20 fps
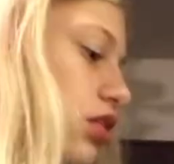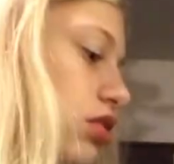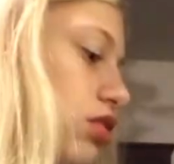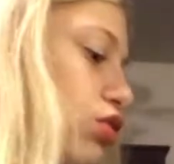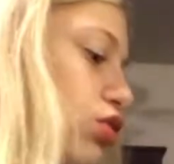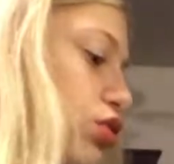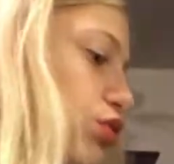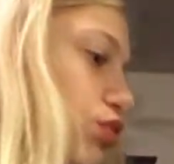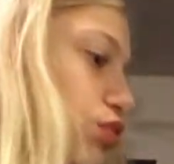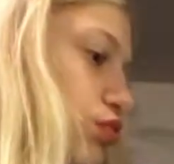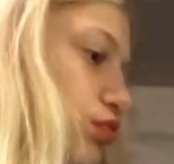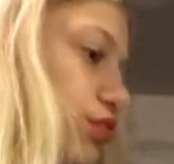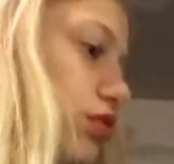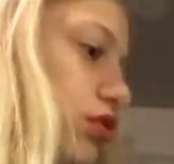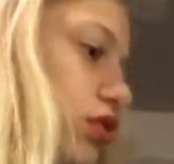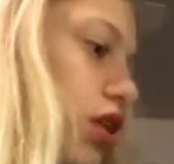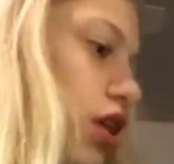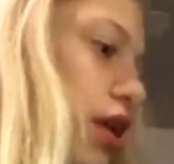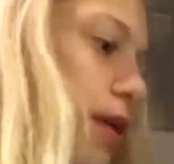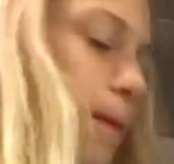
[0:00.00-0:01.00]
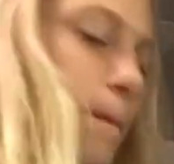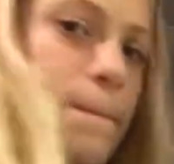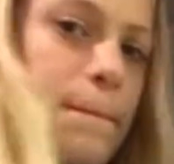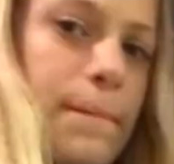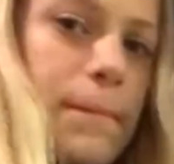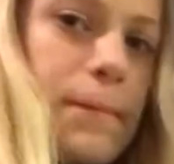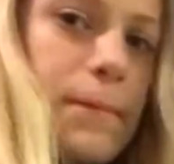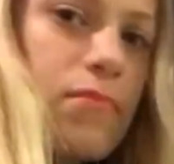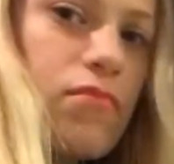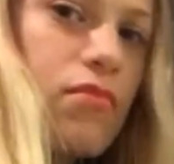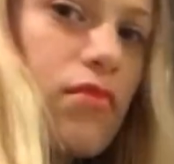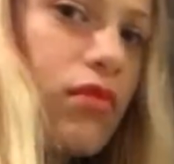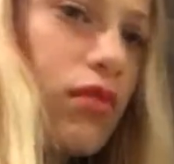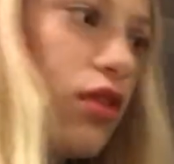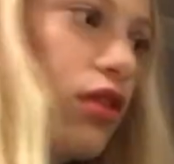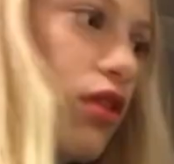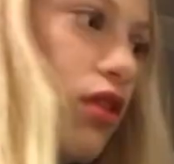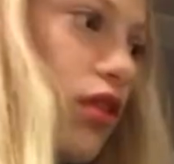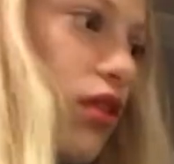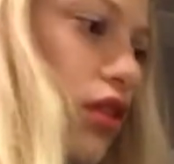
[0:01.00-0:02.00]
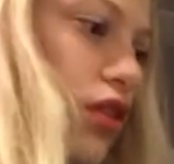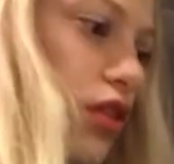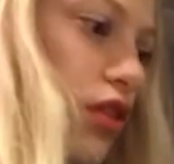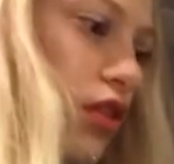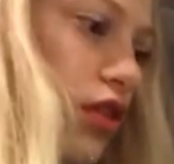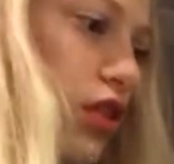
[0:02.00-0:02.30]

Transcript: do that. So yeah.